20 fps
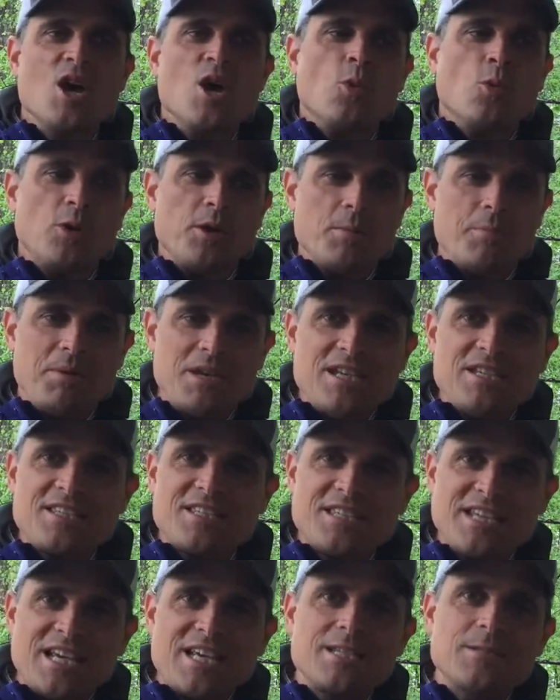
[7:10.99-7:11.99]
when a bee
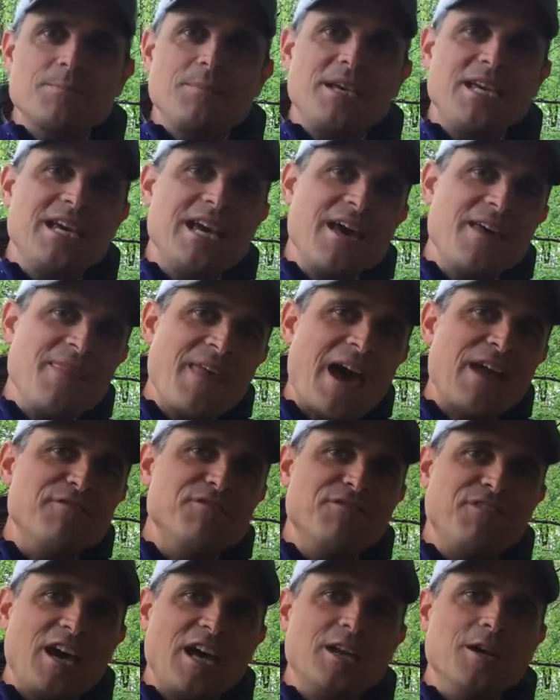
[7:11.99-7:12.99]
stings me and that
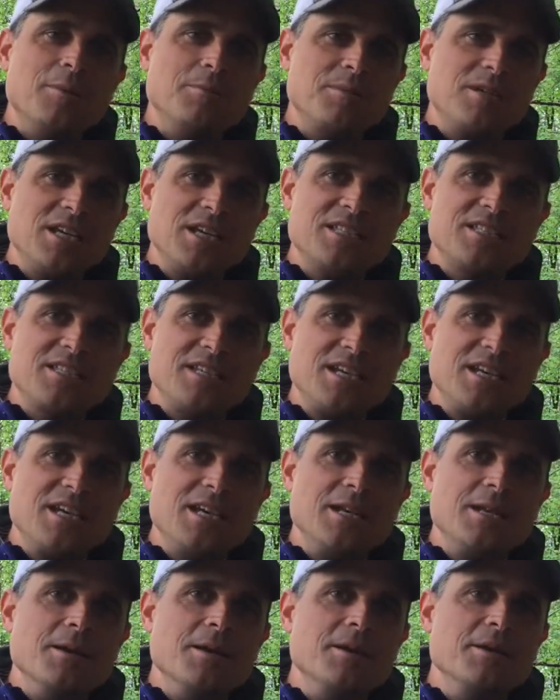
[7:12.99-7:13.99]
venom gets
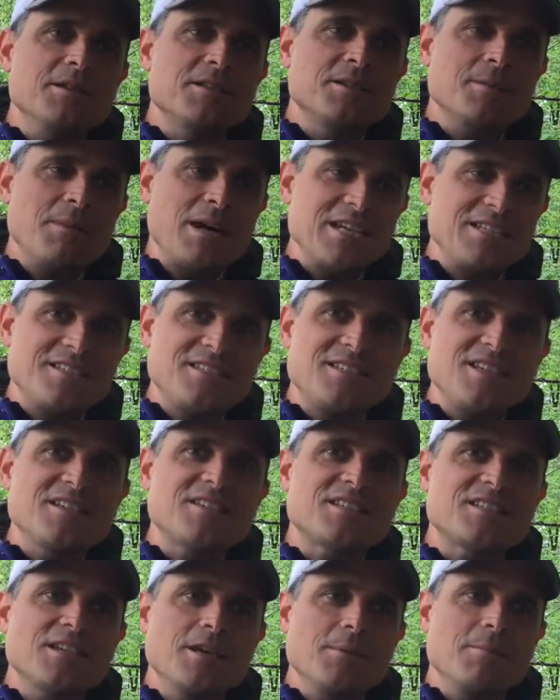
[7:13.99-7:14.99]
in to my
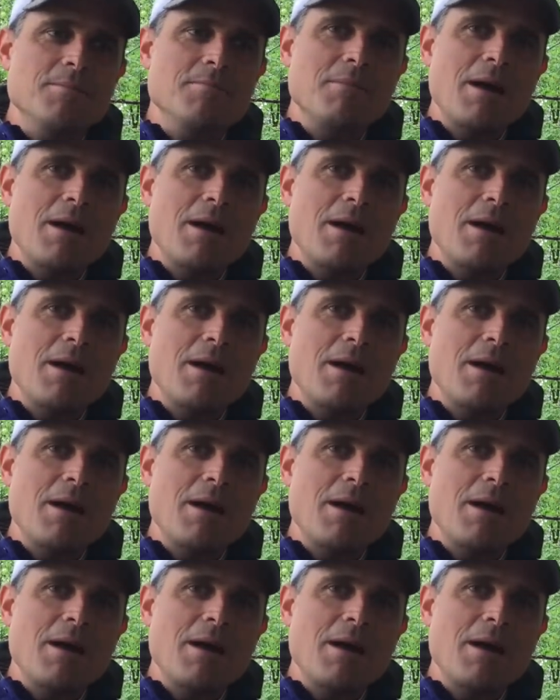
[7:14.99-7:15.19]
system,